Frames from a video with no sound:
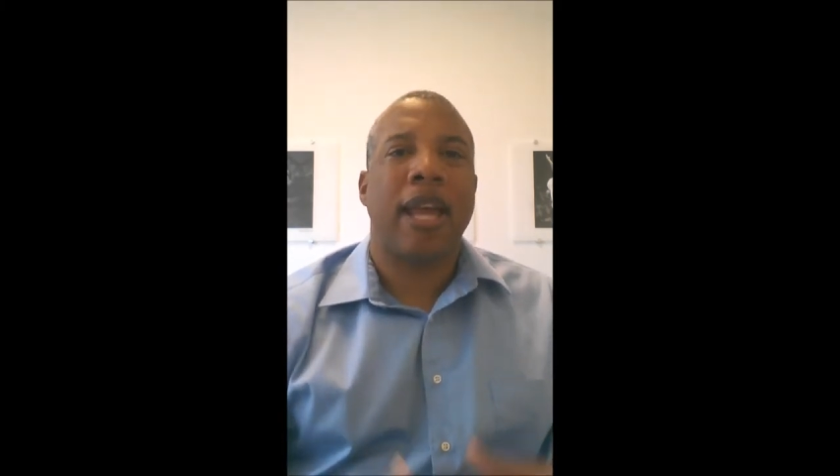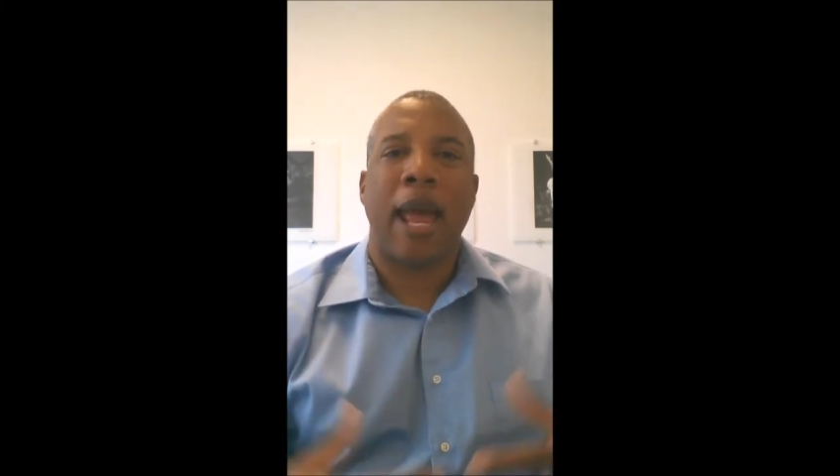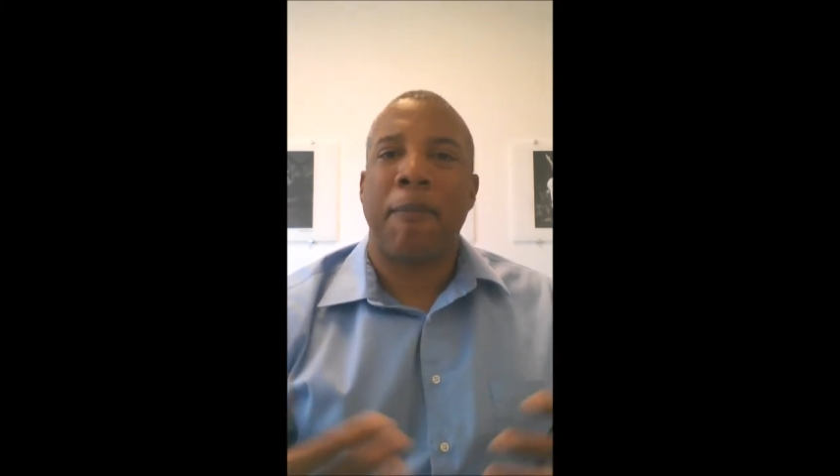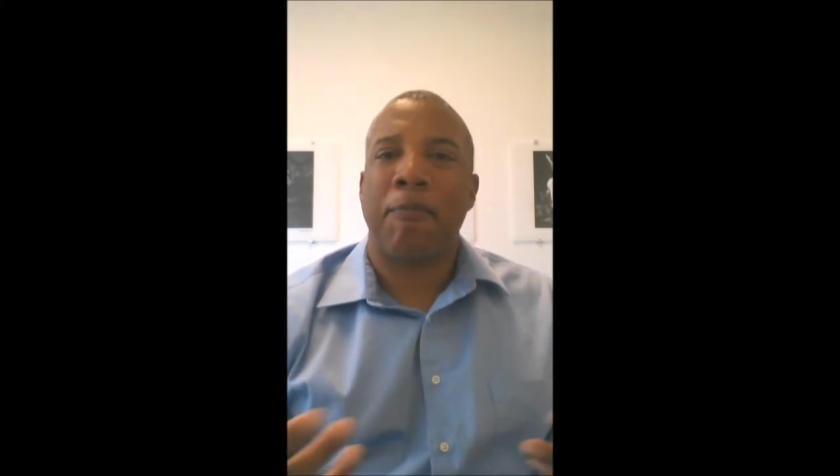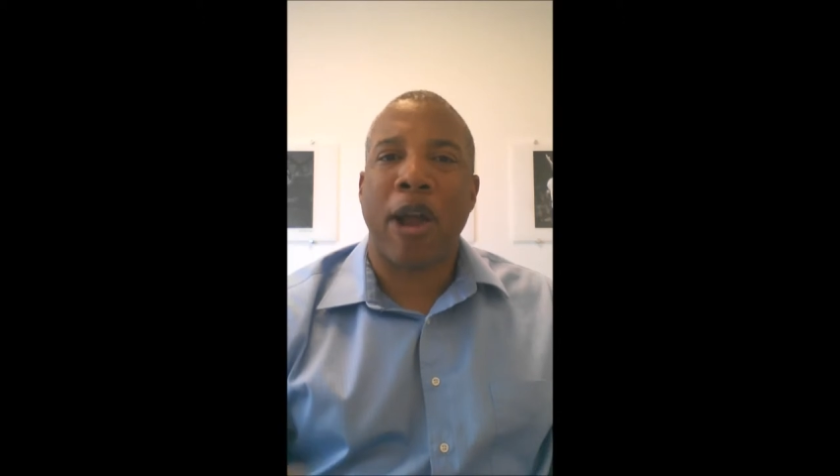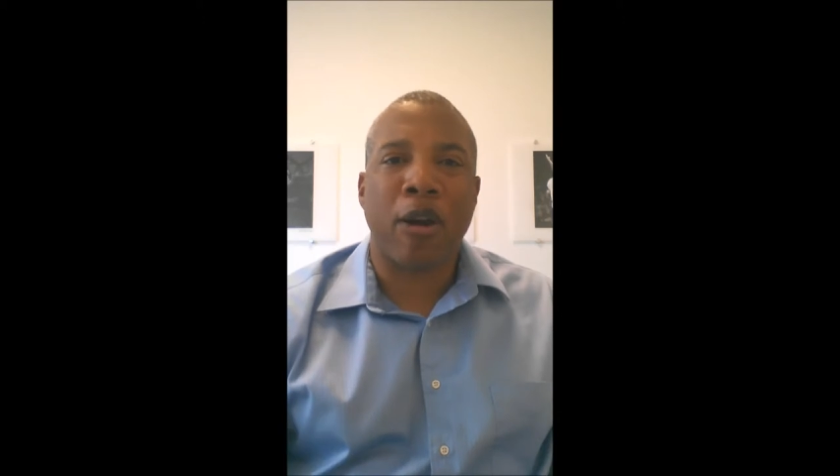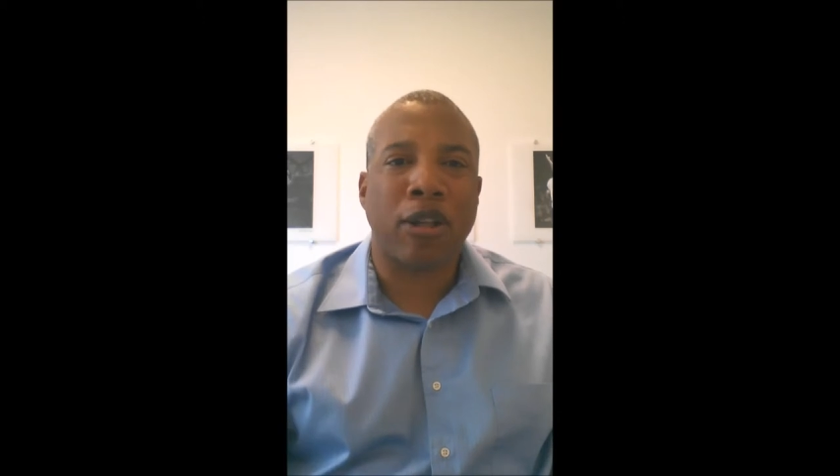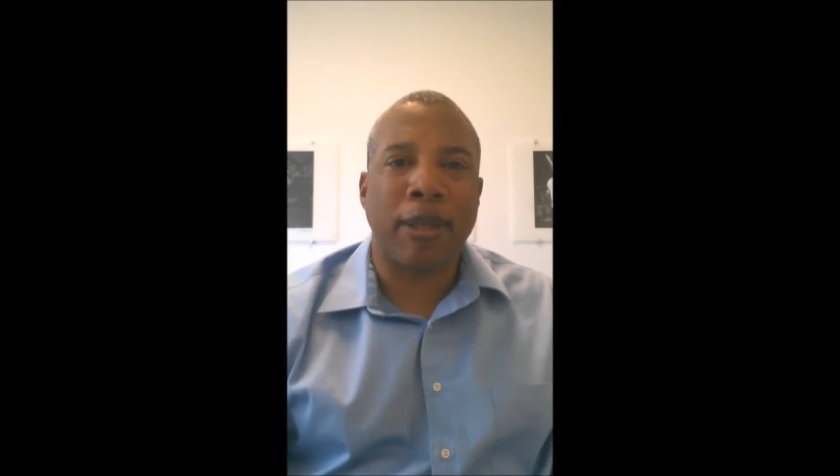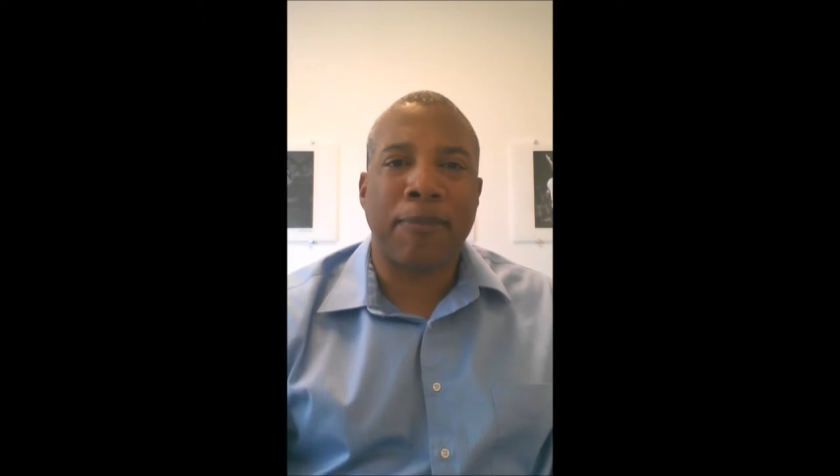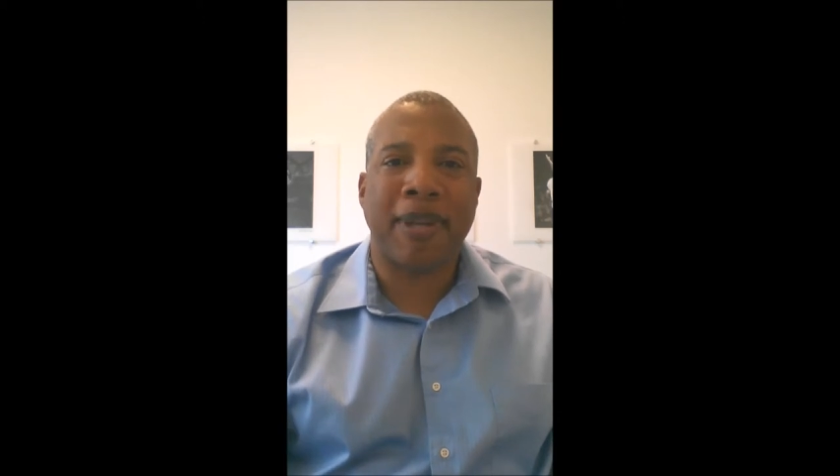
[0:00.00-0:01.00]
and
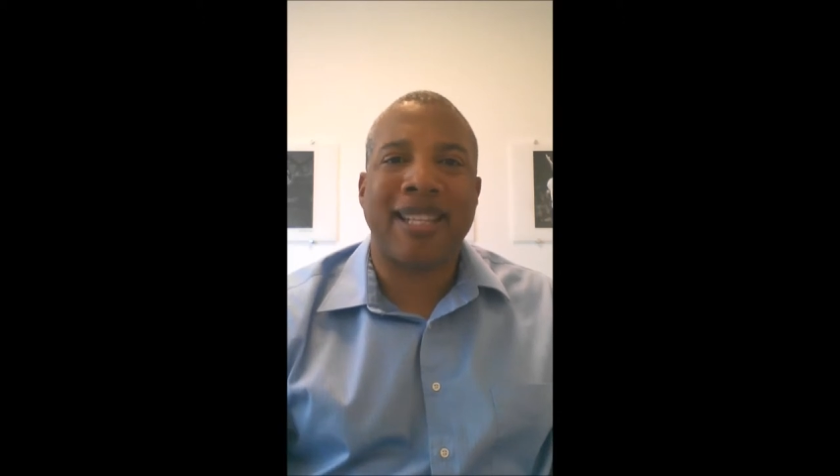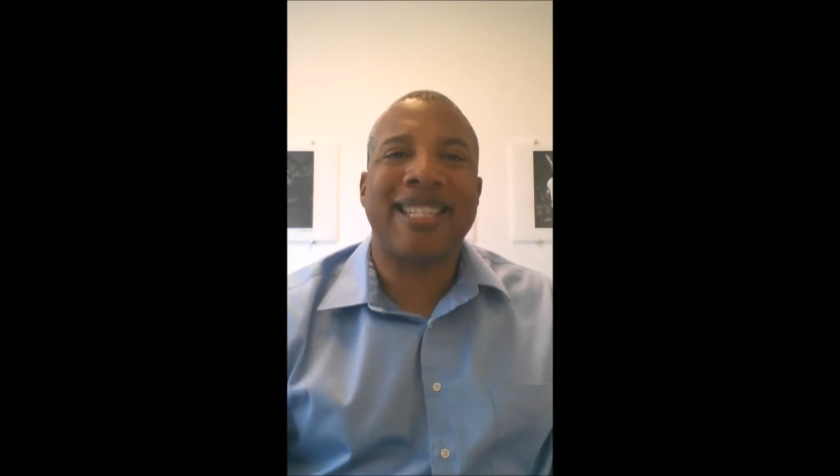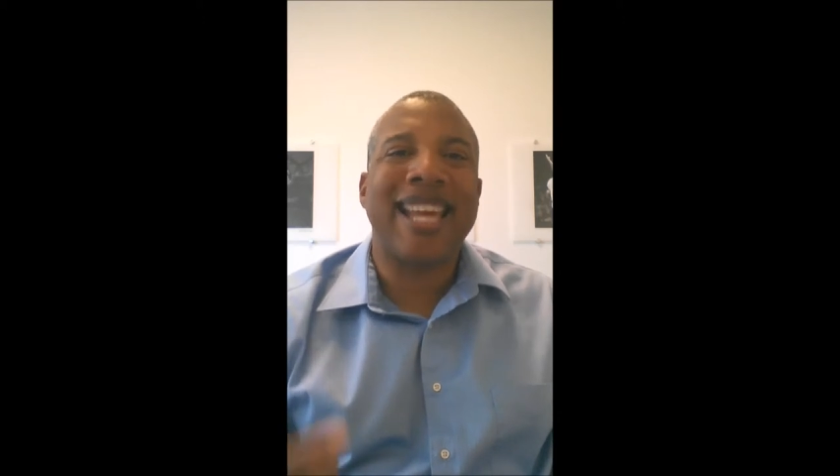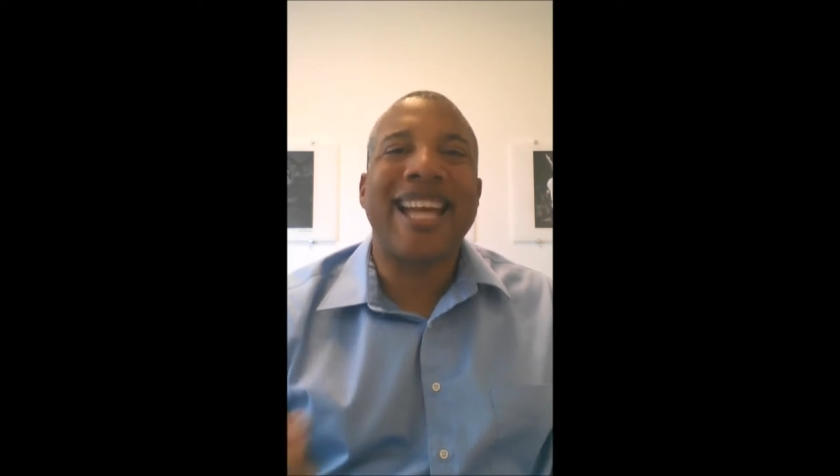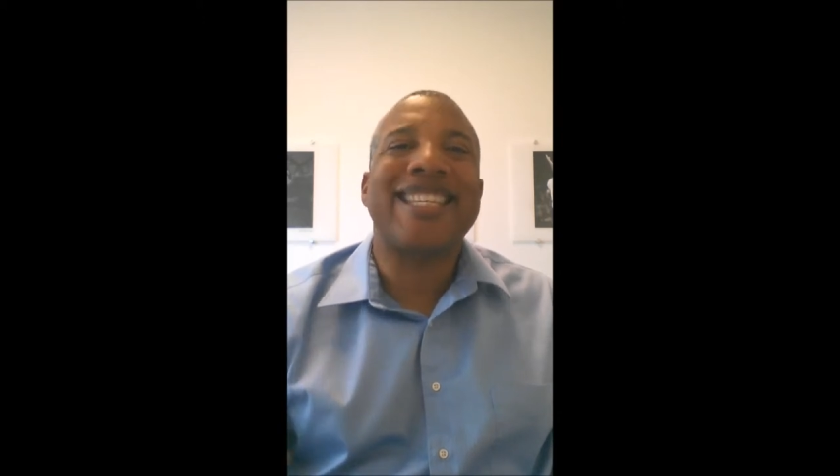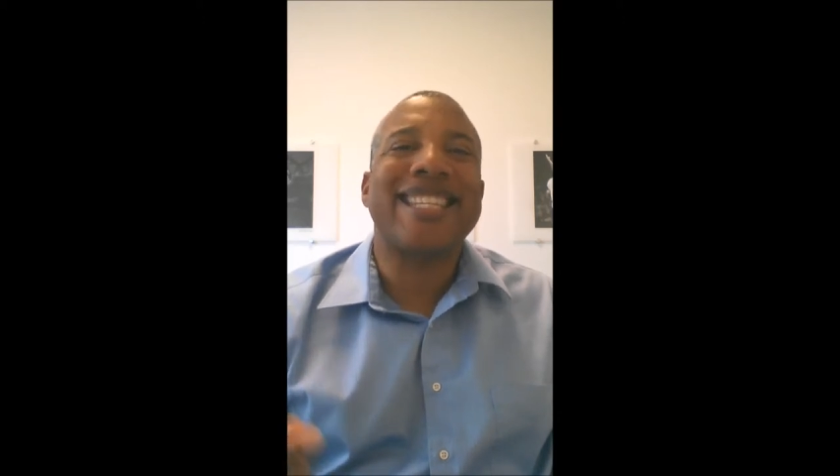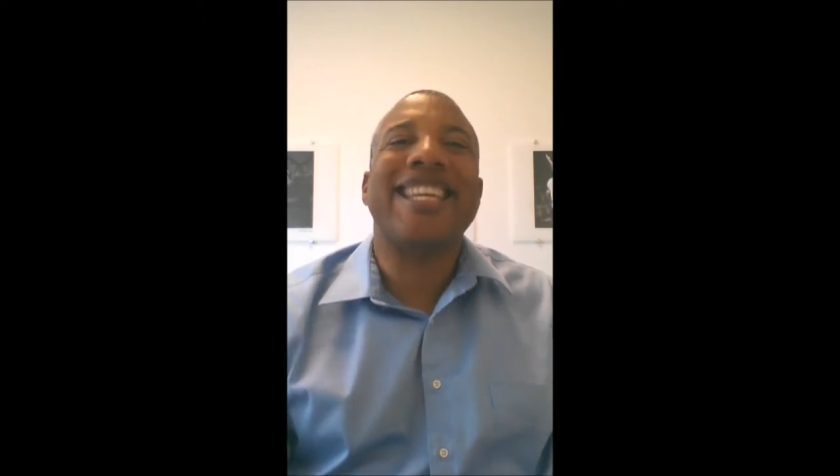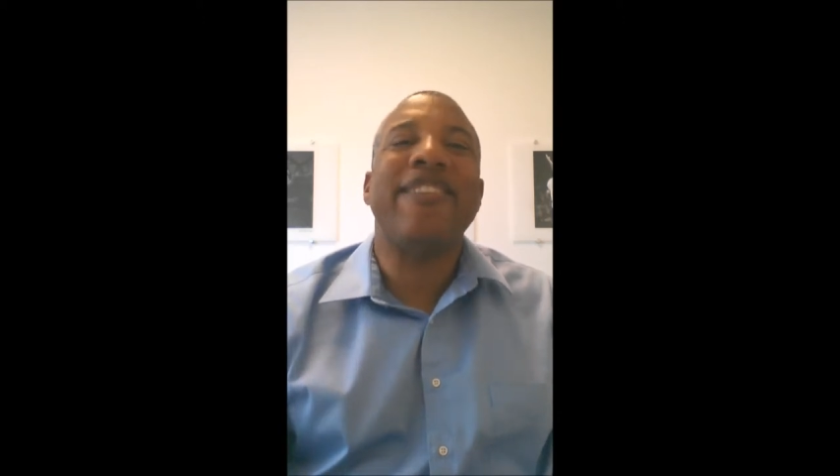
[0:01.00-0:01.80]
Paralympians, yes,